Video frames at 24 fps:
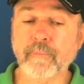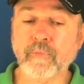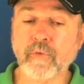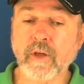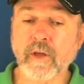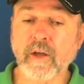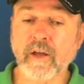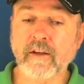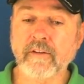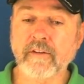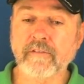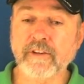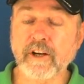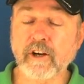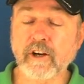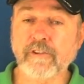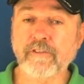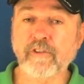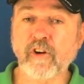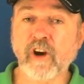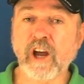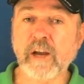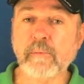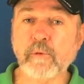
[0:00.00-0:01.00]
um,
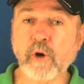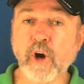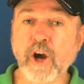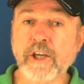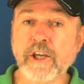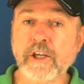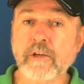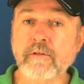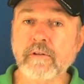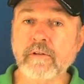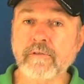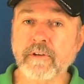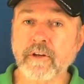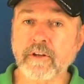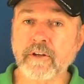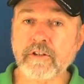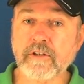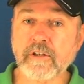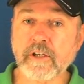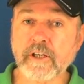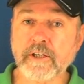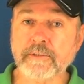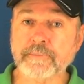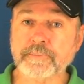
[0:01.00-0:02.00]
verified by a
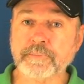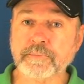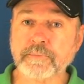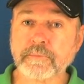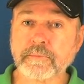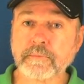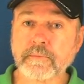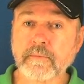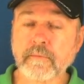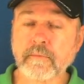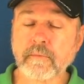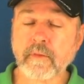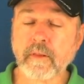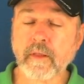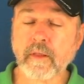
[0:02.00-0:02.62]
university?